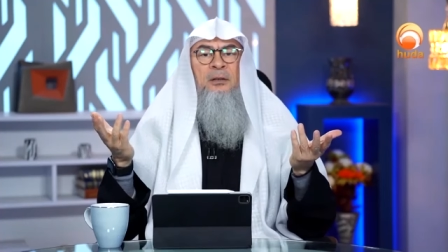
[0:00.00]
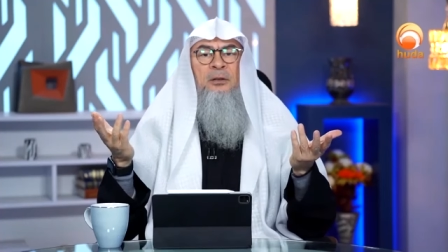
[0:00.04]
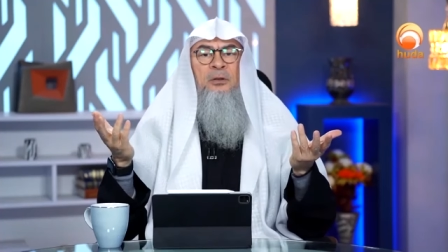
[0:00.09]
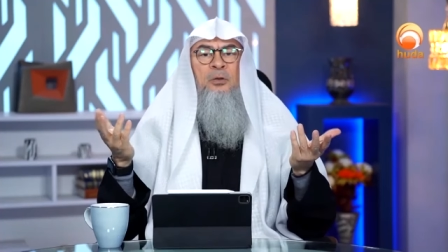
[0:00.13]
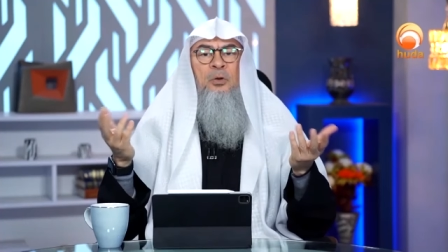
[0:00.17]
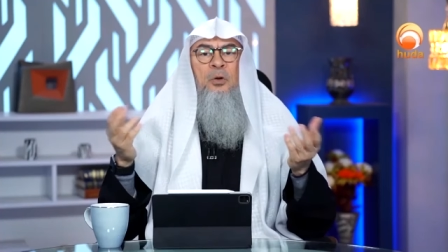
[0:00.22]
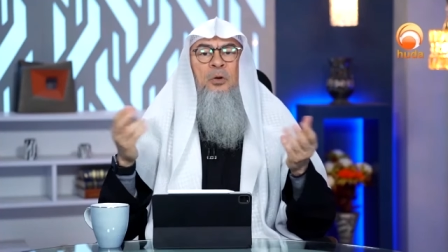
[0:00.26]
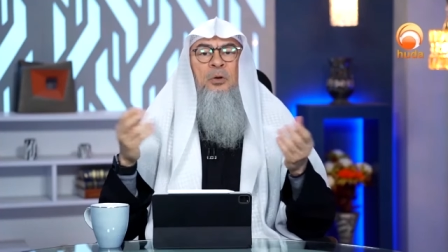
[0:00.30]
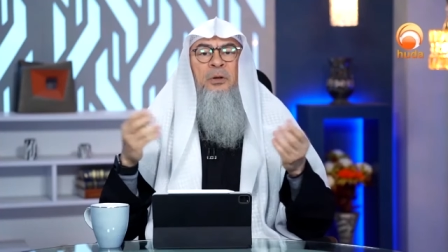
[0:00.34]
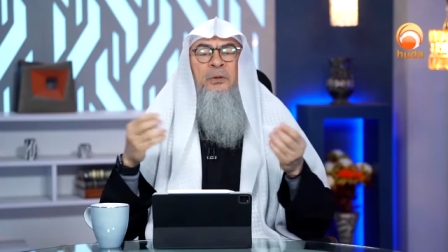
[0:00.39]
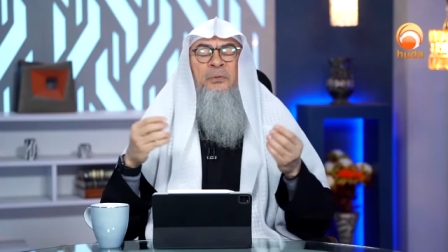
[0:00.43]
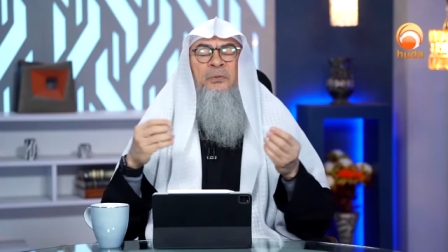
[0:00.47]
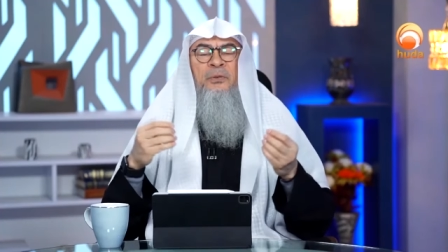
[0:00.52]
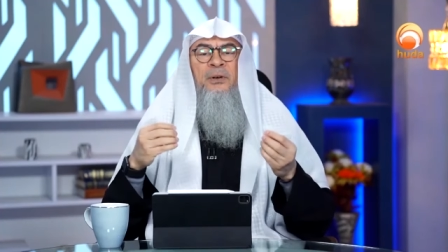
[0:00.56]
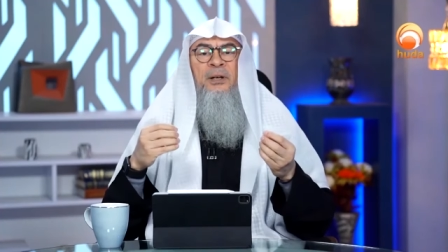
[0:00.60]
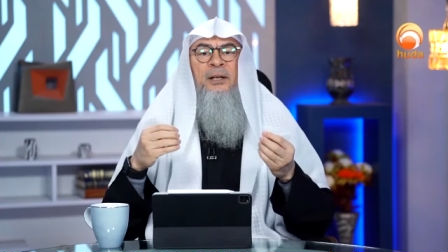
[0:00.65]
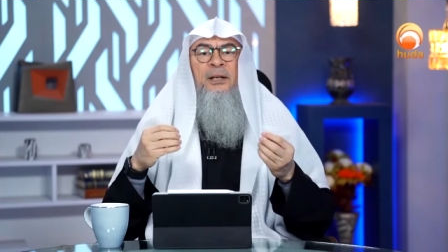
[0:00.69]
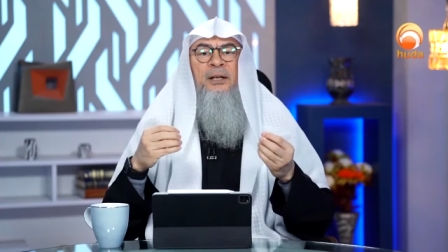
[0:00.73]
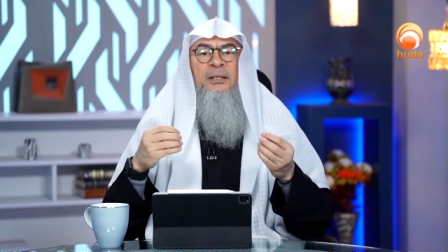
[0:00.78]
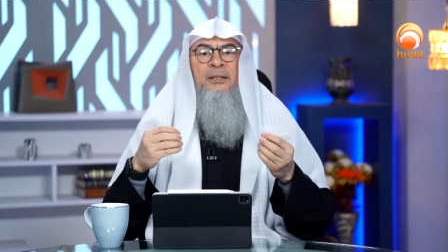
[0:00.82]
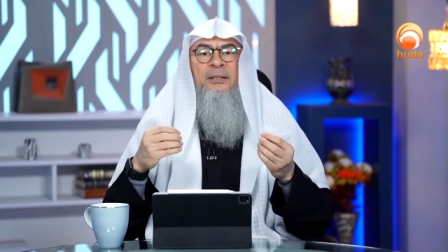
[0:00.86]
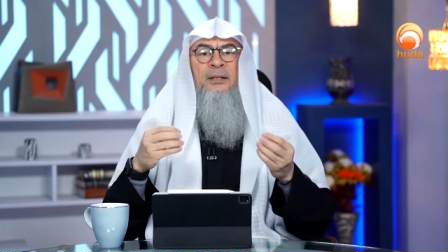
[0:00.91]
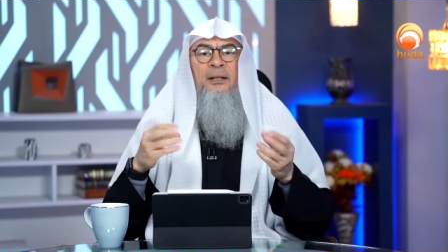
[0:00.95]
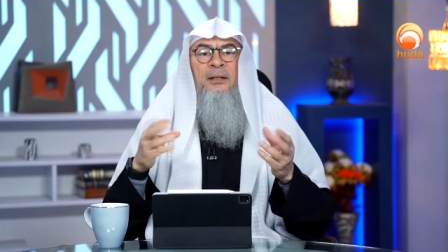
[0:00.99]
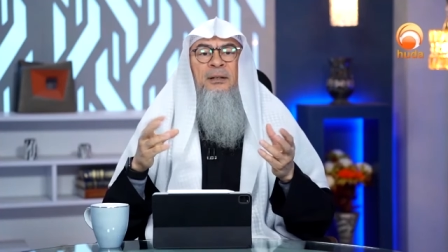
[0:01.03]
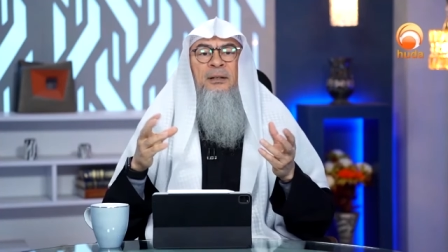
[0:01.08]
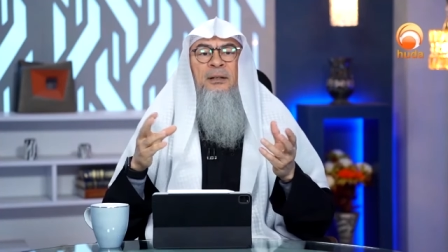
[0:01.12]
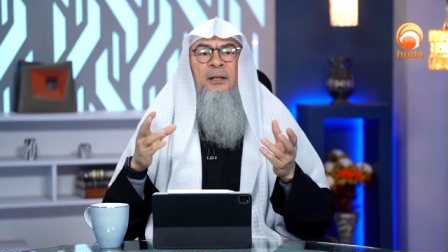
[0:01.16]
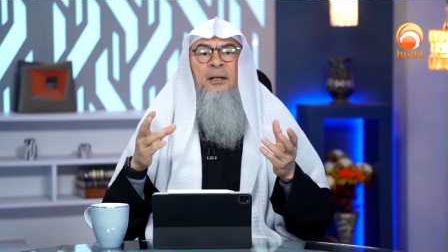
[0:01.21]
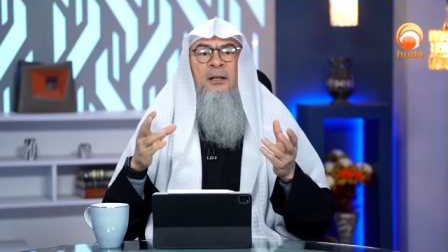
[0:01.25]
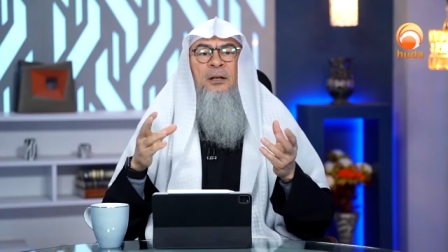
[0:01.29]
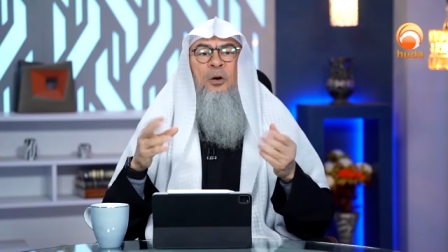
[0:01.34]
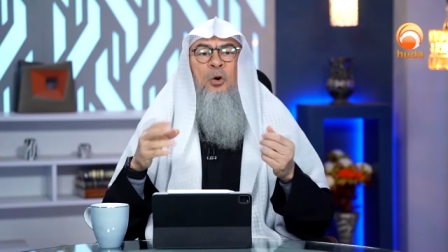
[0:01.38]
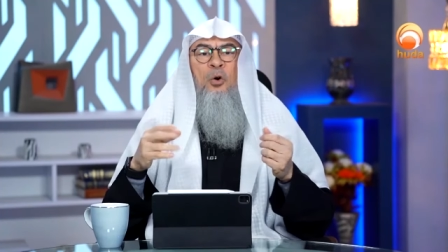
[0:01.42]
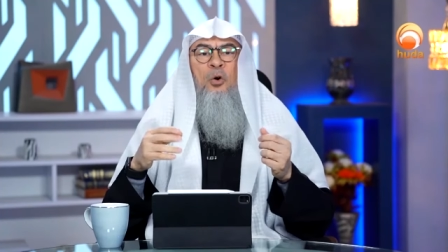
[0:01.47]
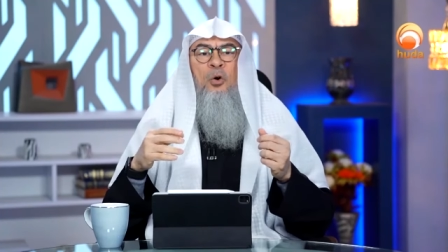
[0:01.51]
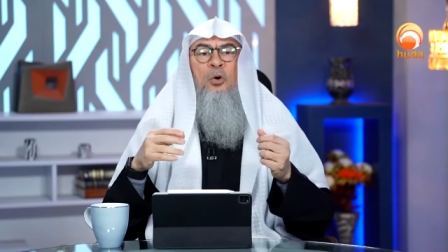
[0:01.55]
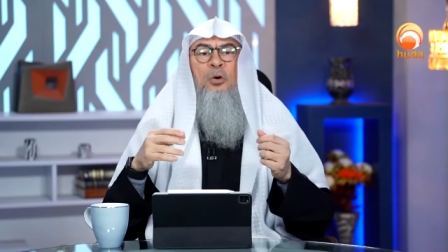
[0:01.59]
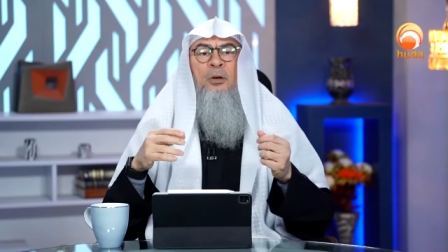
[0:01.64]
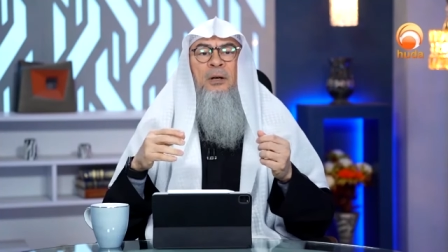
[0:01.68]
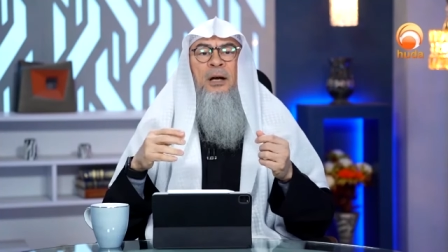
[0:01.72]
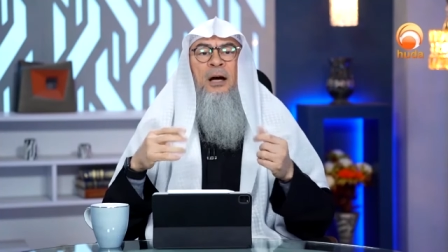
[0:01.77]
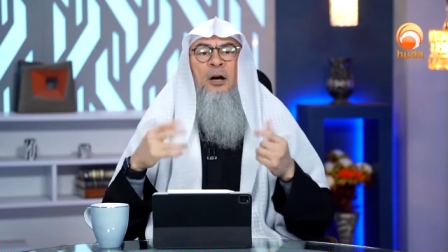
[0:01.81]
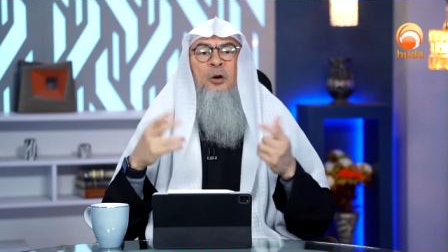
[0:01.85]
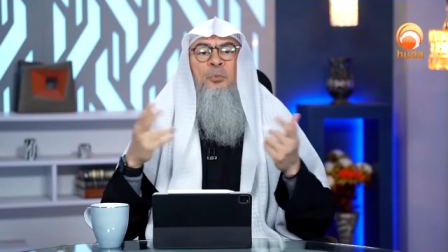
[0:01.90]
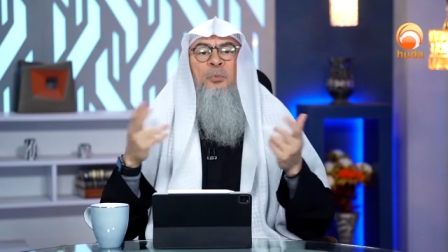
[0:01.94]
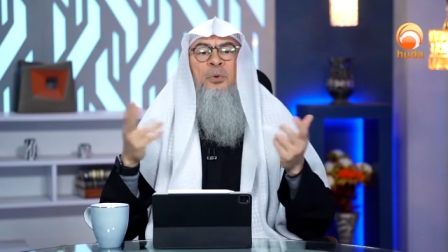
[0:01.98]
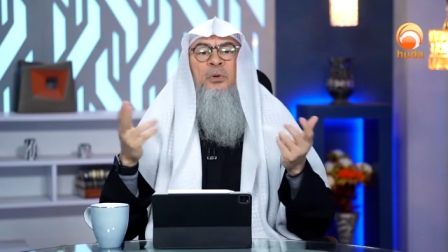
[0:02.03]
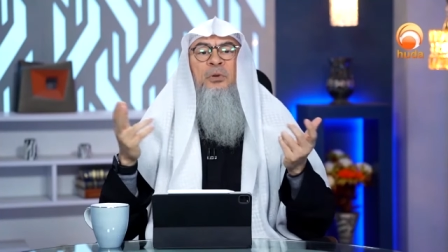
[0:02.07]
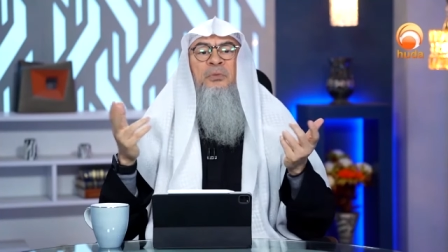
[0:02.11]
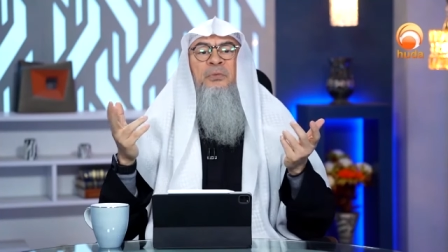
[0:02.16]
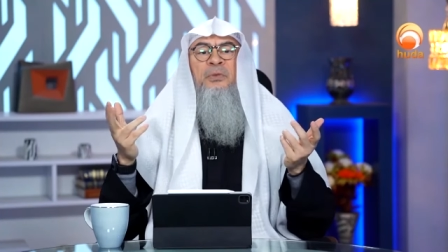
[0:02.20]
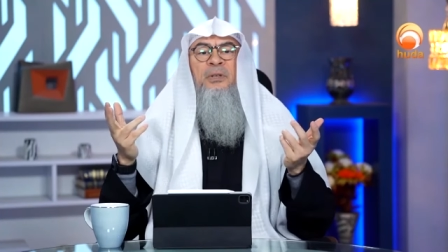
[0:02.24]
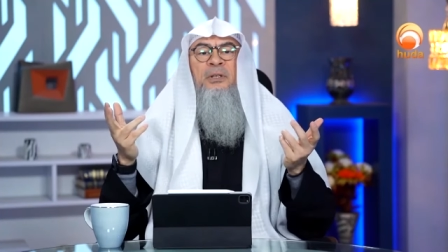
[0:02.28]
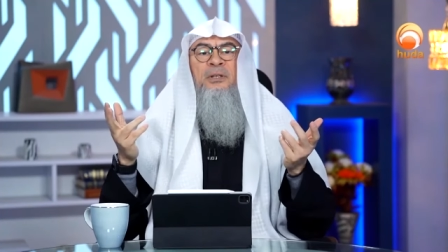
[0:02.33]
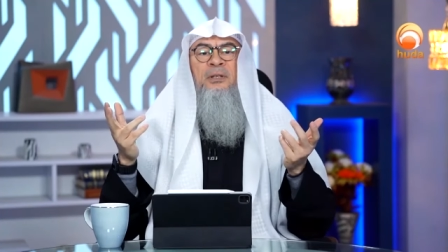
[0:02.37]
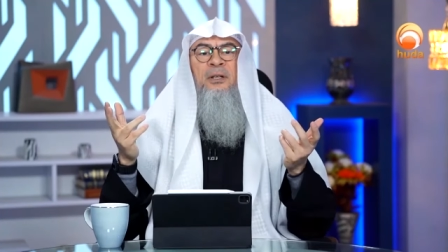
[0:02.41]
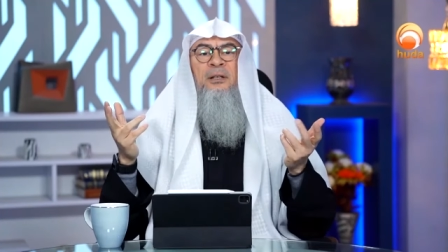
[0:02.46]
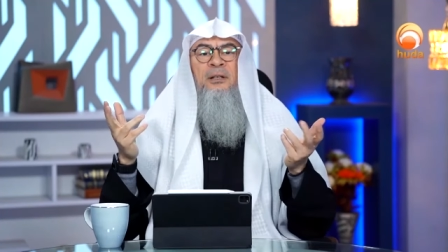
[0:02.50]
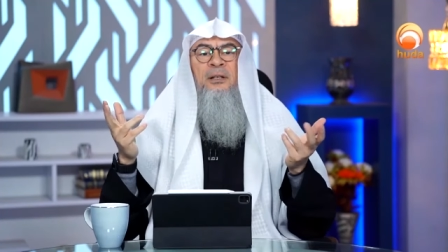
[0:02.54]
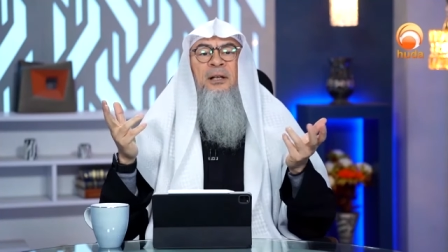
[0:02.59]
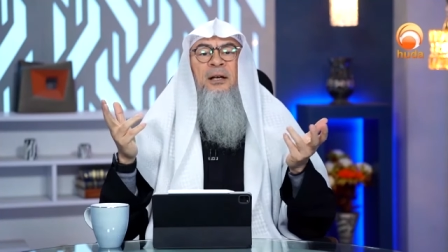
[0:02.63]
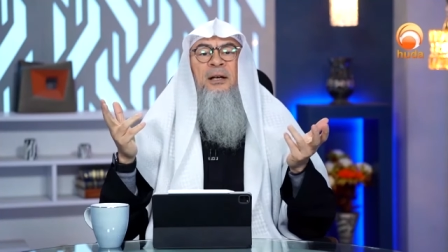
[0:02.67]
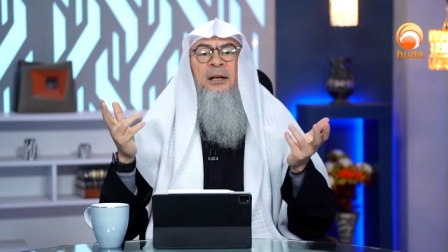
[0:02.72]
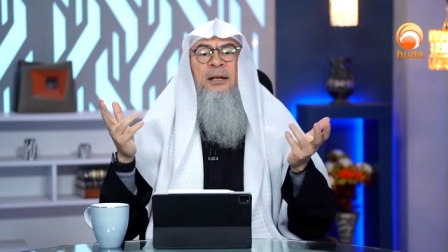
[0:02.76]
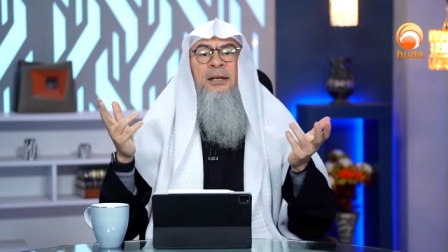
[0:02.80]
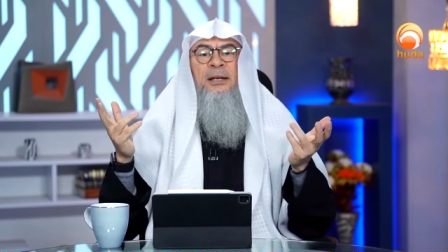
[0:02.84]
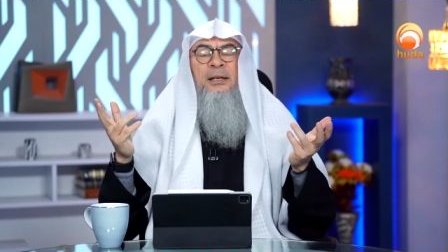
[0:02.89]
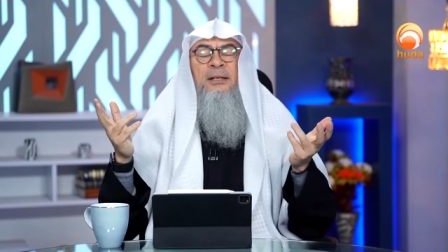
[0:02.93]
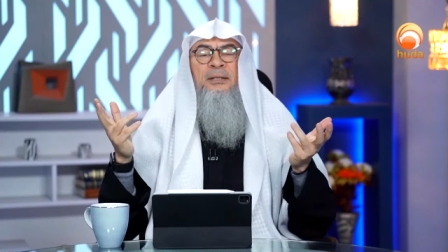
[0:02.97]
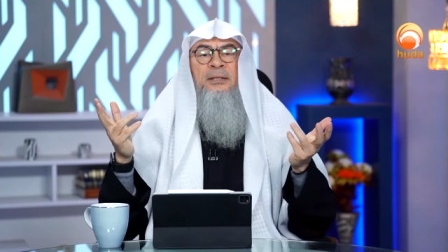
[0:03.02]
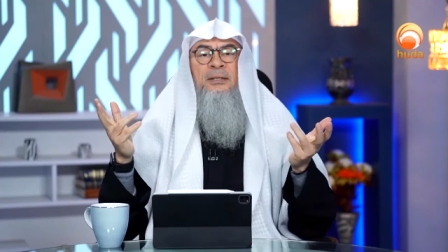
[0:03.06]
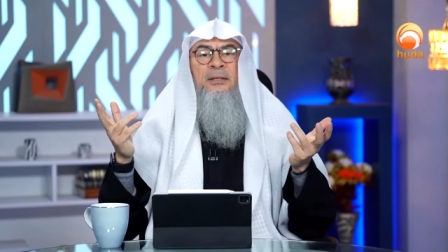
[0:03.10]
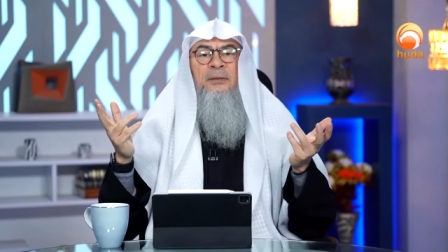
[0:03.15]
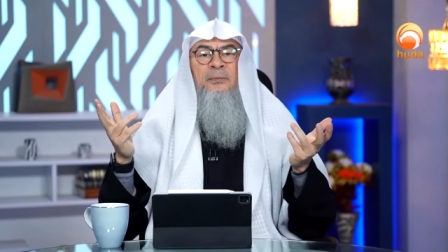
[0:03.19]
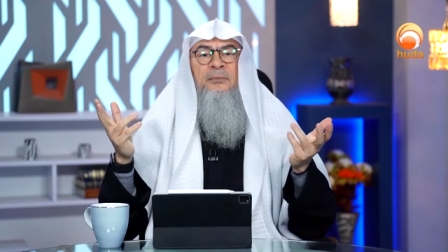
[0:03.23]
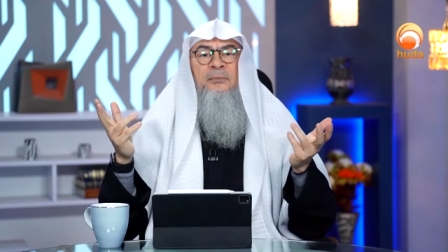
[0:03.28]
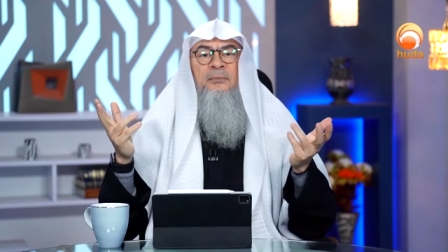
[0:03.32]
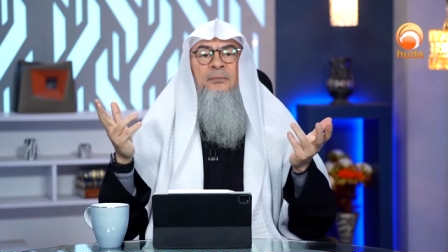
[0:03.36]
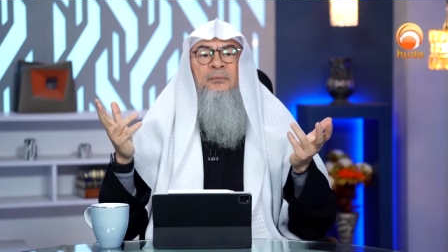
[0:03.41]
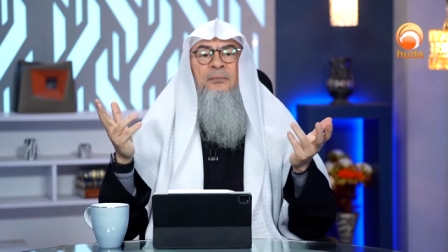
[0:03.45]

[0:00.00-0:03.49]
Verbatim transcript: glorifies Allah, or how perfect Allah is.